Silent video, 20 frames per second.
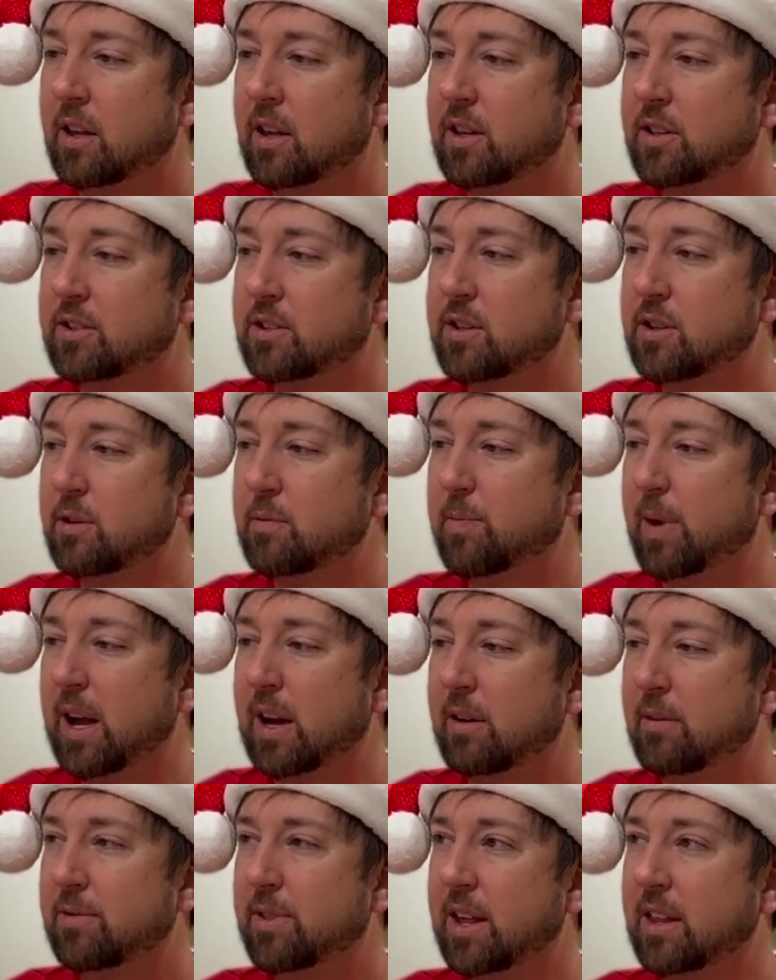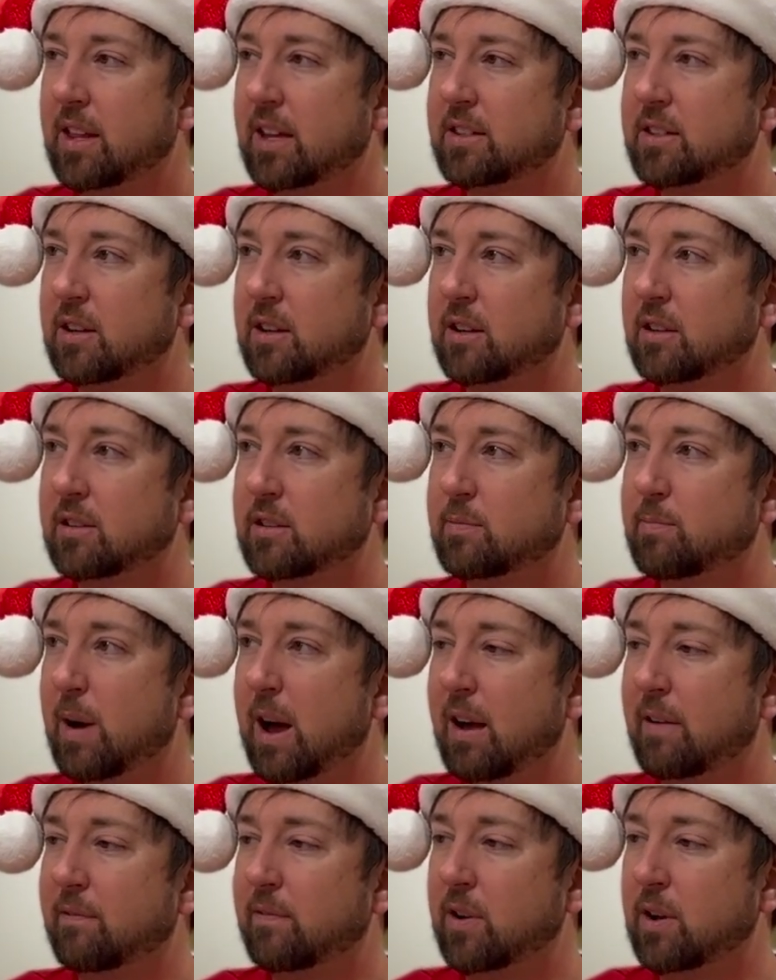Snoop, I don't think that's a good
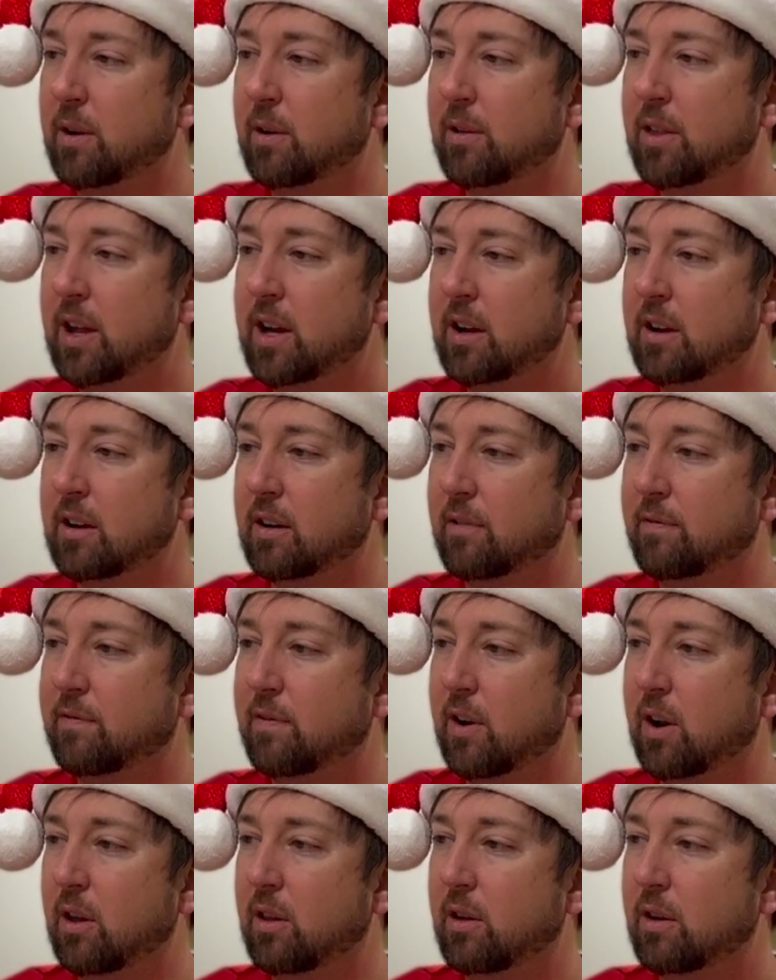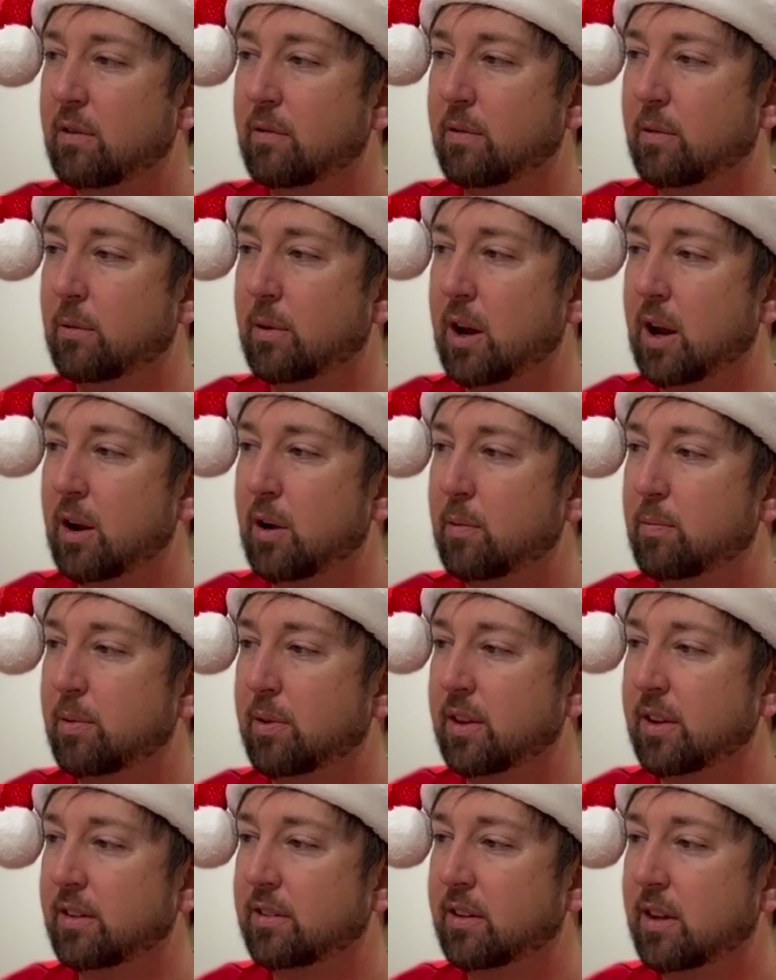spot for you. I think you're going to fall over when I
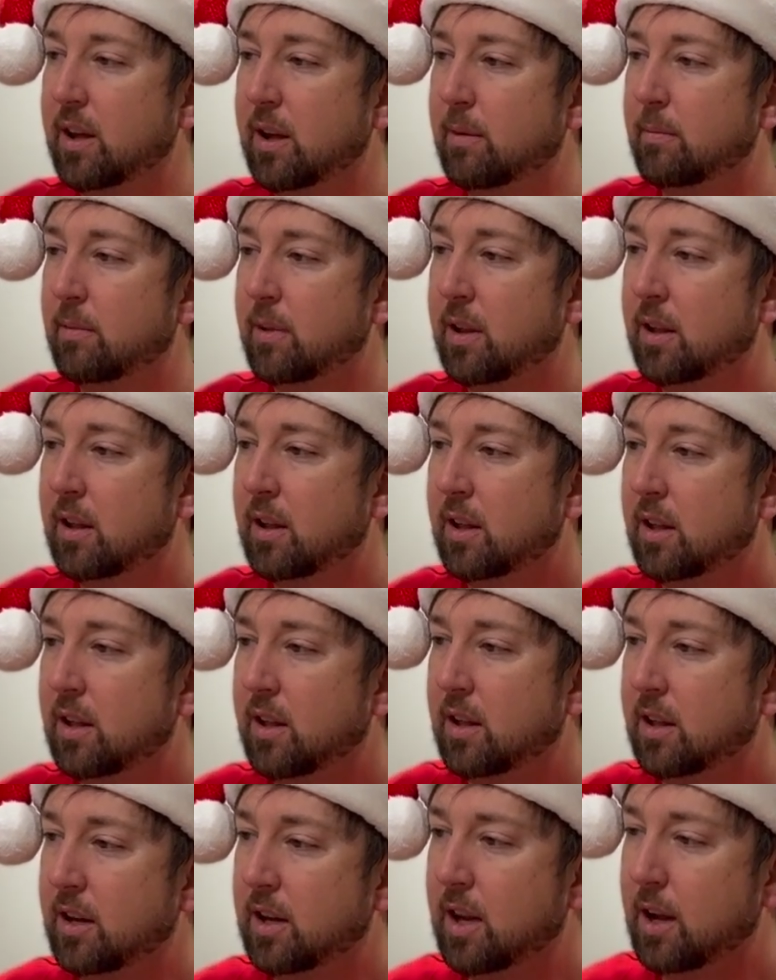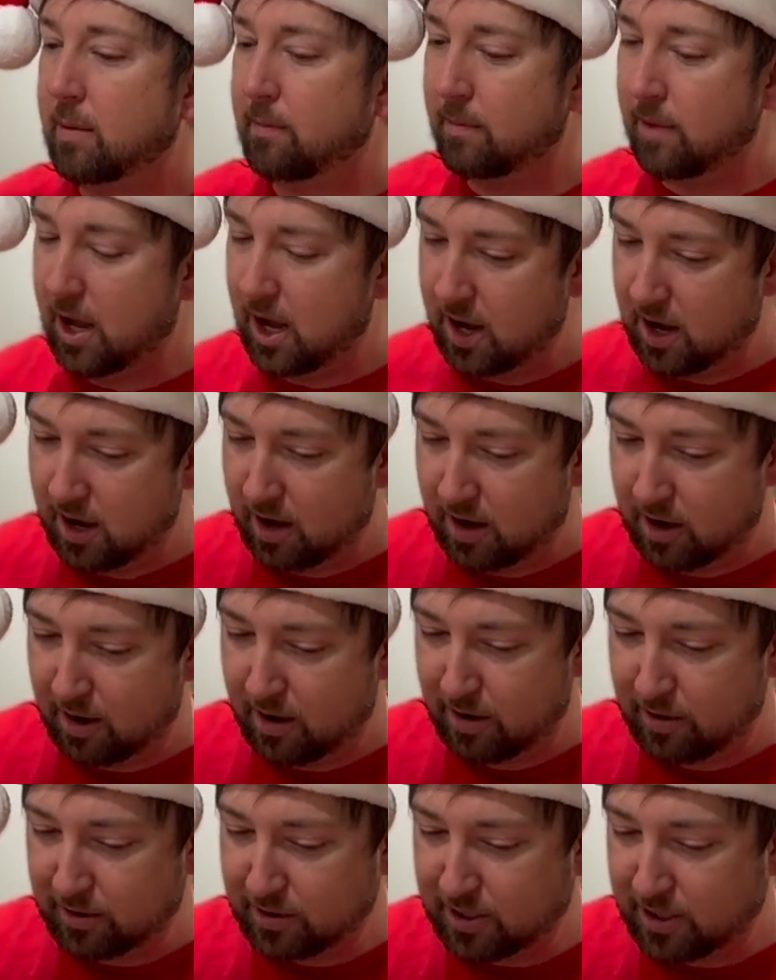open this up. Yep.
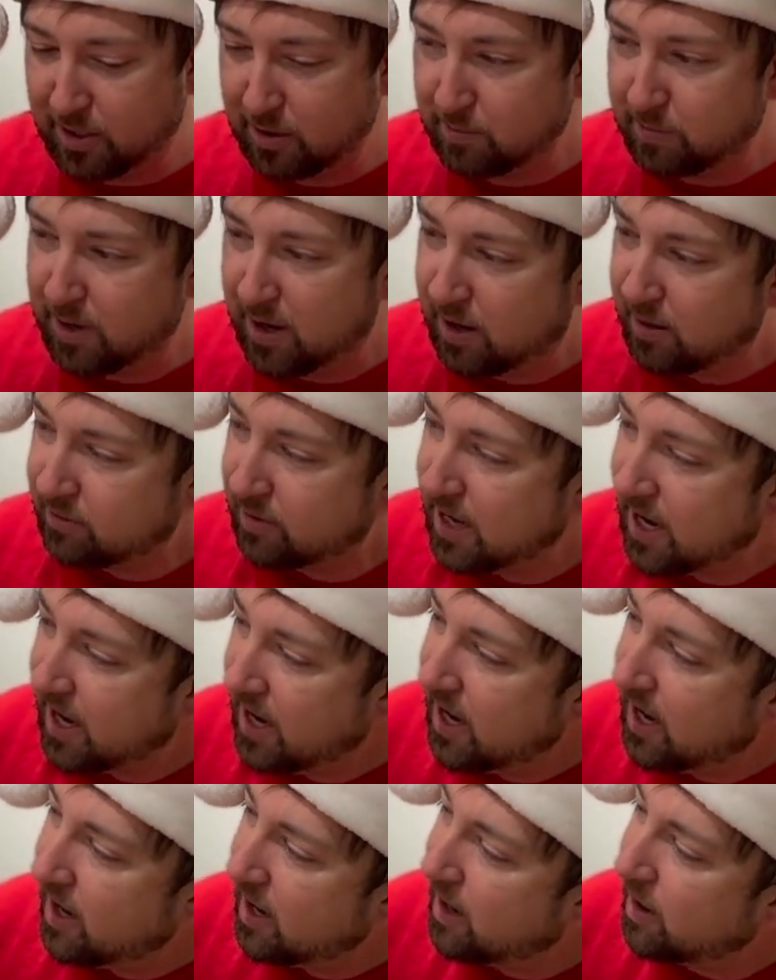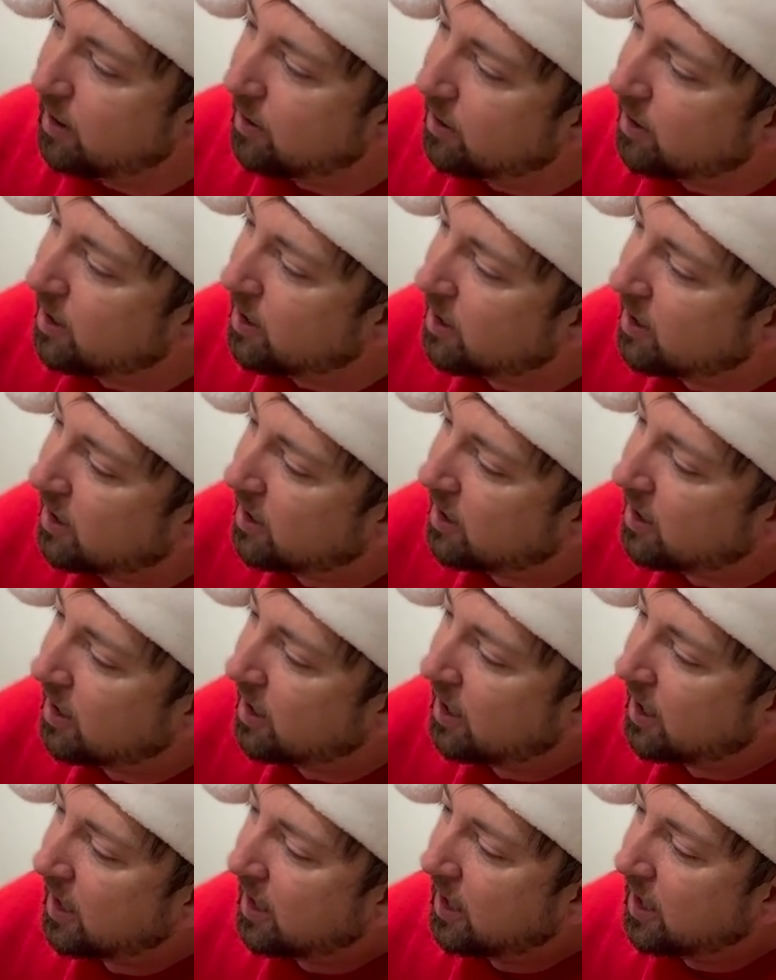Oh, Snoop Dogg down.
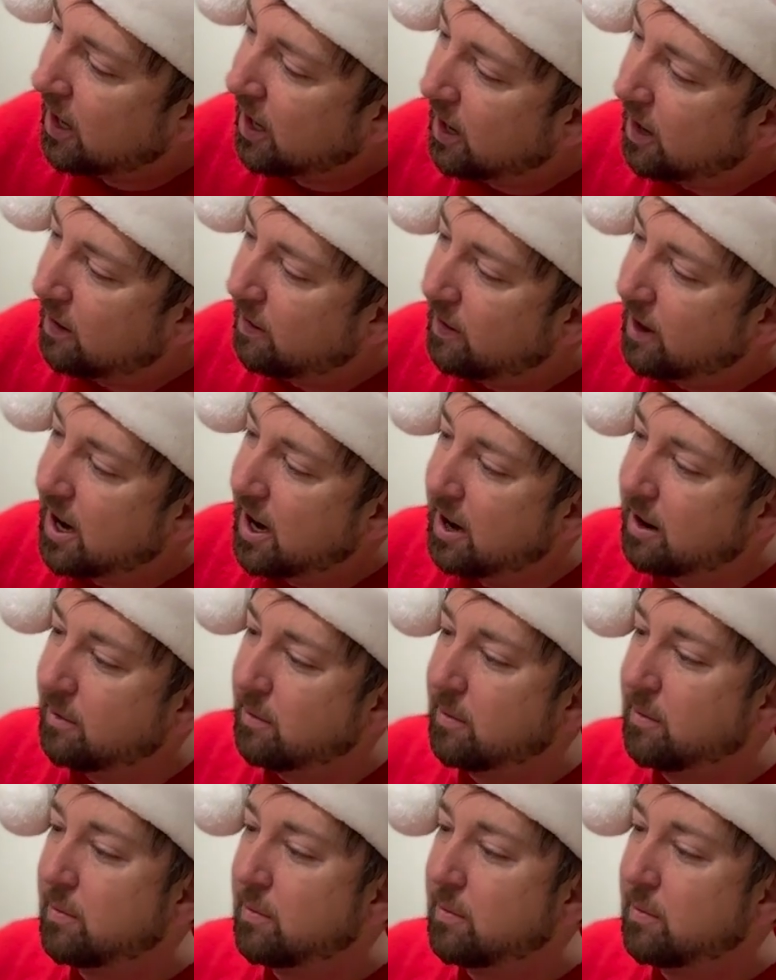All right.